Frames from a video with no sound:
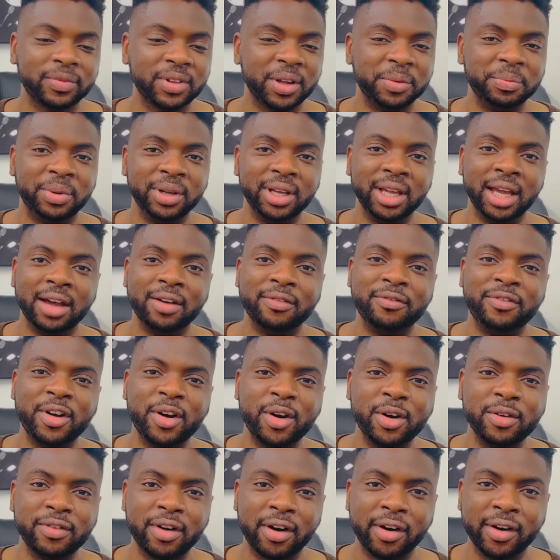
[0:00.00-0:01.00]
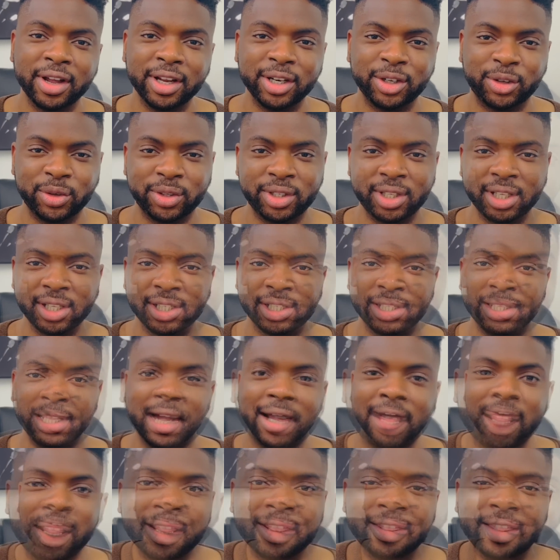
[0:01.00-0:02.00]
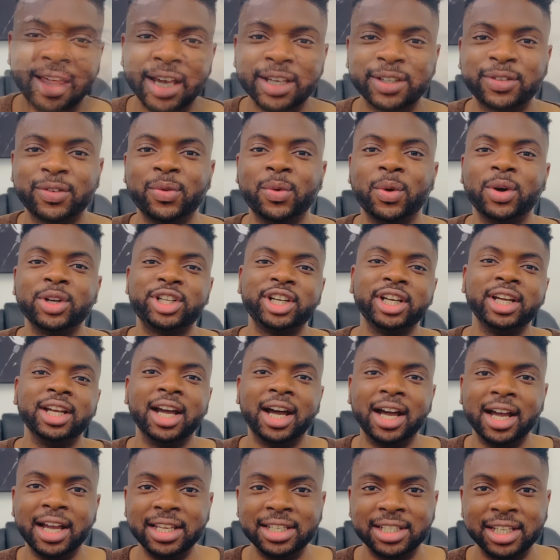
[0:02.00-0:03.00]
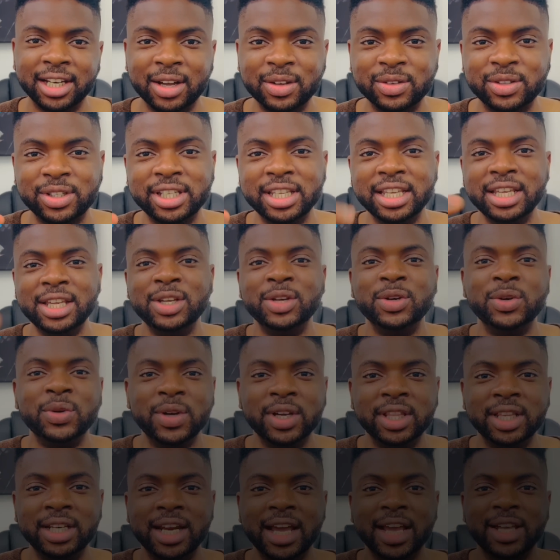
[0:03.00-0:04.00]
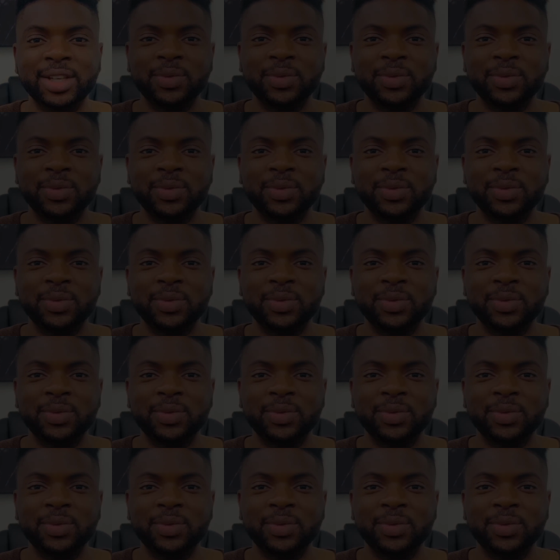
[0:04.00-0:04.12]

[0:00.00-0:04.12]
But yeah, very, very interesting stuff. Thanks for watching, guys, and I'll see you in the next